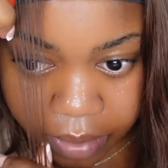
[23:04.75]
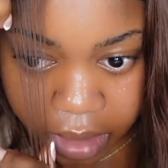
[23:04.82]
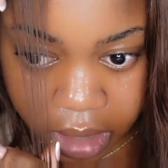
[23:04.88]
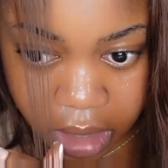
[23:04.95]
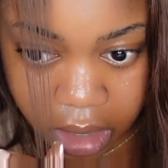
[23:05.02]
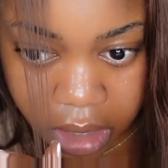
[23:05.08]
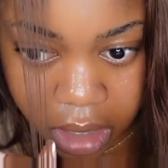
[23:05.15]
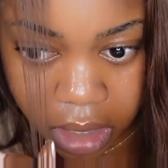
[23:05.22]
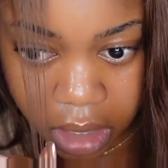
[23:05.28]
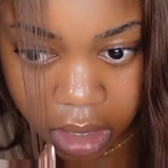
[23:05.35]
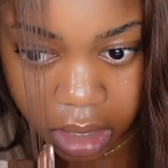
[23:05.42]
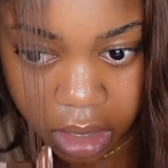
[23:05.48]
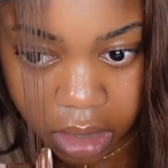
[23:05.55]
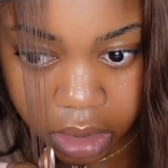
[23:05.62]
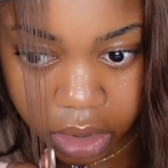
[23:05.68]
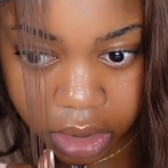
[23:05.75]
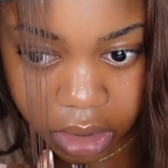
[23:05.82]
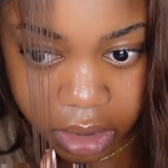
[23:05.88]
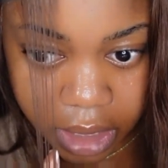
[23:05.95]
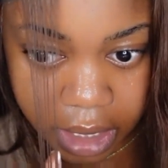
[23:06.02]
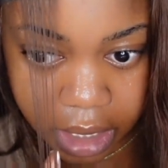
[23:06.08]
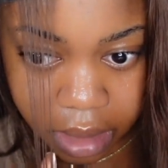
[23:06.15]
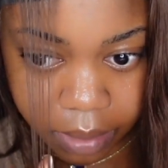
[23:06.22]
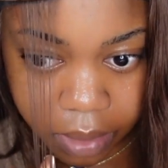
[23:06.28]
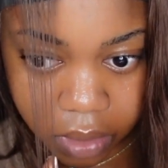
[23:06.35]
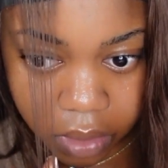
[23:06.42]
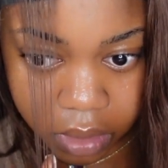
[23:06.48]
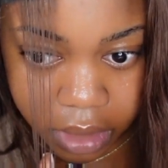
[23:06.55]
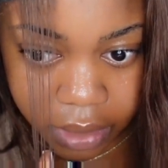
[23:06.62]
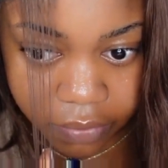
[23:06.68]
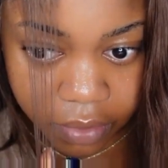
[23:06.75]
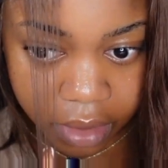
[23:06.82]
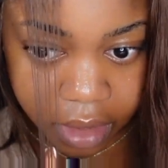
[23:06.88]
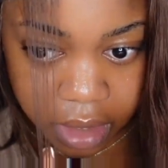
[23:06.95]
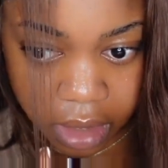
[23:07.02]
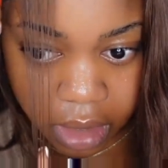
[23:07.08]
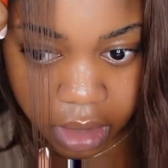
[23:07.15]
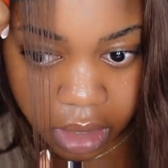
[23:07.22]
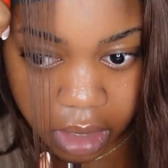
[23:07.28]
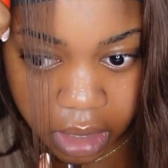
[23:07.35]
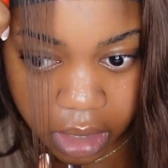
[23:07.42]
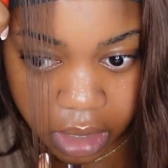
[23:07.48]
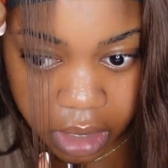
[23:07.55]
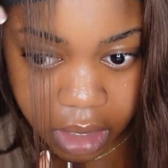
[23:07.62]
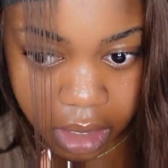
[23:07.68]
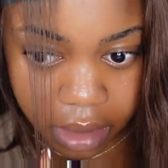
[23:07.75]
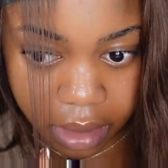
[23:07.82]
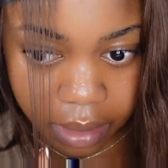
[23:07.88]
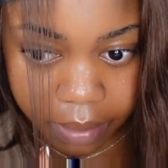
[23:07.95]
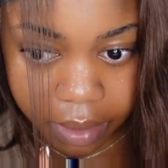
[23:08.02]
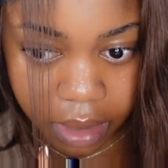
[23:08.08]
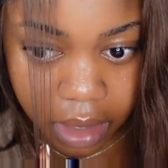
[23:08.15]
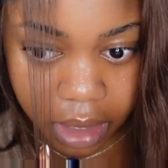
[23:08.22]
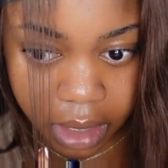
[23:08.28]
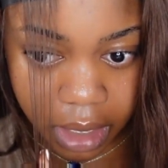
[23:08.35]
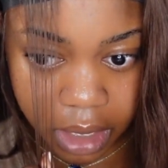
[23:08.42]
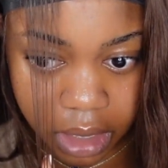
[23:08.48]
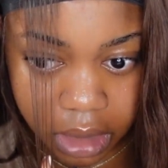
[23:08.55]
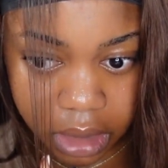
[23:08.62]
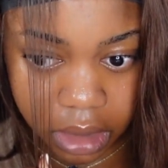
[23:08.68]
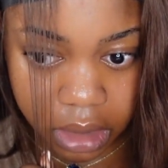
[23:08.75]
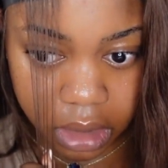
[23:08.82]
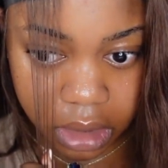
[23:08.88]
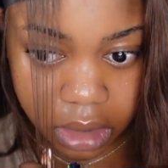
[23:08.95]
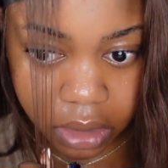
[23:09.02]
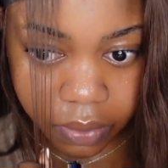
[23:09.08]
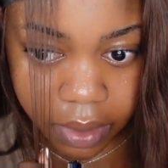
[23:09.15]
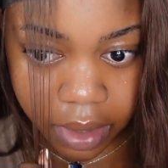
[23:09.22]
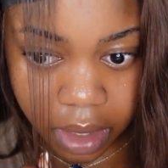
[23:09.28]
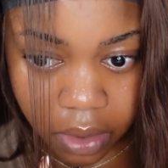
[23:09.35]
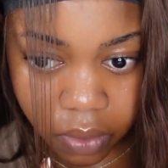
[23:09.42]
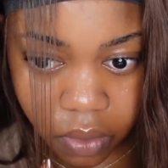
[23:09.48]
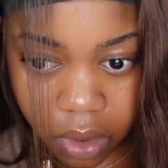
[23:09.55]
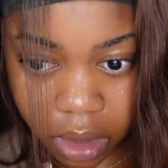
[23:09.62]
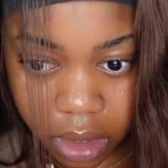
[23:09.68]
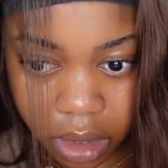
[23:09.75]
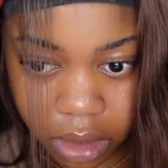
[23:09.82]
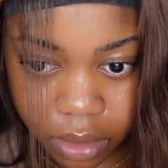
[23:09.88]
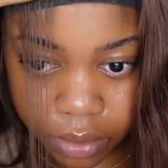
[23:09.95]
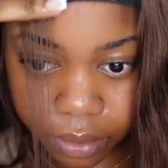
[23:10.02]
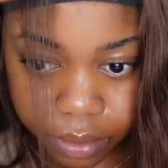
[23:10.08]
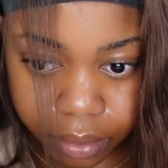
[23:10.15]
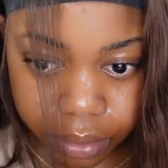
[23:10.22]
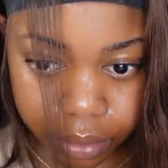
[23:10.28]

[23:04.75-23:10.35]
to be, just to help hold everything in place the way that I want it.